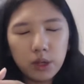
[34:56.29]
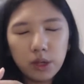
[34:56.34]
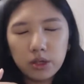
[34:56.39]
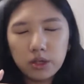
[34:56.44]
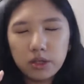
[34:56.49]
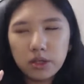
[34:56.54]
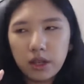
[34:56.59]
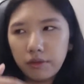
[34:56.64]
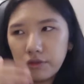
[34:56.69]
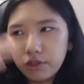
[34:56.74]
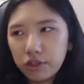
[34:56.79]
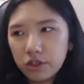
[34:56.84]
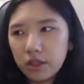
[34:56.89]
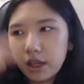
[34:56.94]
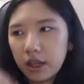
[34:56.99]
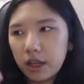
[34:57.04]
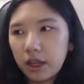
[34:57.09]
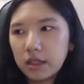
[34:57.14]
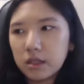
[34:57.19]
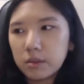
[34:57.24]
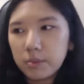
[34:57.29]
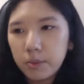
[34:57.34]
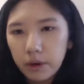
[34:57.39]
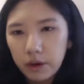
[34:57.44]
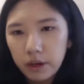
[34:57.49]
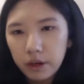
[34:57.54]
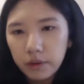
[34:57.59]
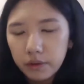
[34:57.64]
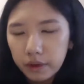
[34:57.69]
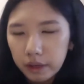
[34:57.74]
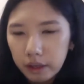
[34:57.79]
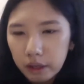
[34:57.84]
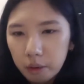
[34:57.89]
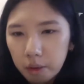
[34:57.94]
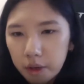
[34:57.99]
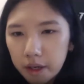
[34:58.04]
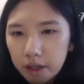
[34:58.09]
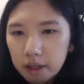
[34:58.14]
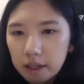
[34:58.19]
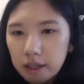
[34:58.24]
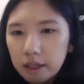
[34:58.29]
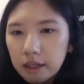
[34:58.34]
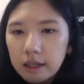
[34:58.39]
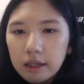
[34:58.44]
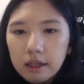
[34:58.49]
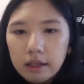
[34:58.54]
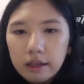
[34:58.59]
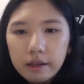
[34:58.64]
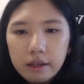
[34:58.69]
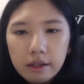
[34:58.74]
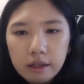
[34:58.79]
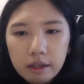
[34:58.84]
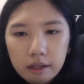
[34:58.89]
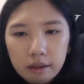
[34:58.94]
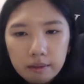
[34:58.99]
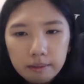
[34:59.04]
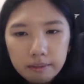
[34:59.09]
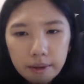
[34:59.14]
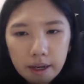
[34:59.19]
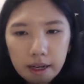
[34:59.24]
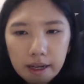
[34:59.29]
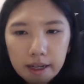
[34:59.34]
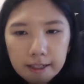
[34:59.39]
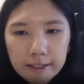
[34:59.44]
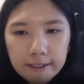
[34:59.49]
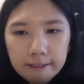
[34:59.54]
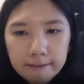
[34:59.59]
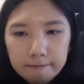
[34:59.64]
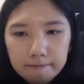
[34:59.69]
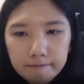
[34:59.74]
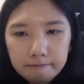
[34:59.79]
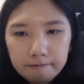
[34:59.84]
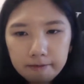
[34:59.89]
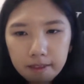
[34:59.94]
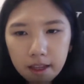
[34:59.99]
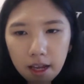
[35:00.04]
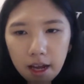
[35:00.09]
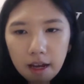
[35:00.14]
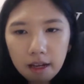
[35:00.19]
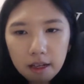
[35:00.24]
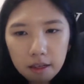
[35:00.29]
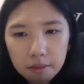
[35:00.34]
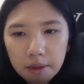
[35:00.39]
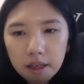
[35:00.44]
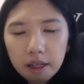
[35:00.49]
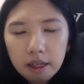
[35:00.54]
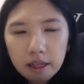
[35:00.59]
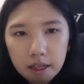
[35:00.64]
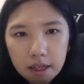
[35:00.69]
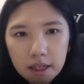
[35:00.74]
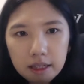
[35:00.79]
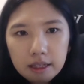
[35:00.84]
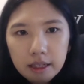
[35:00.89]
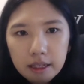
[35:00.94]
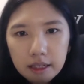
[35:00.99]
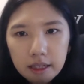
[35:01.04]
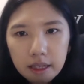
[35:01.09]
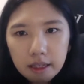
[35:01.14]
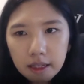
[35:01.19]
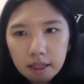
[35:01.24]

stuff just like gets buried really quickly. But yeah, email and LinkedIn, and